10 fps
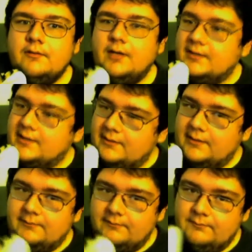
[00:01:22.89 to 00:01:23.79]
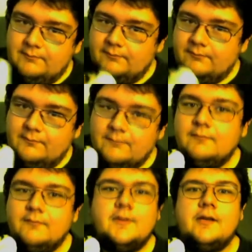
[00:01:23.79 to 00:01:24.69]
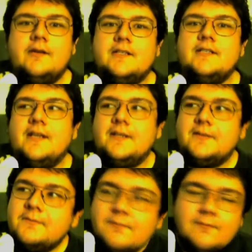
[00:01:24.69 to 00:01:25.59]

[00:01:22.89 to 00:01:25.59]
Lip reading: Huh, Terry? Terry says yes.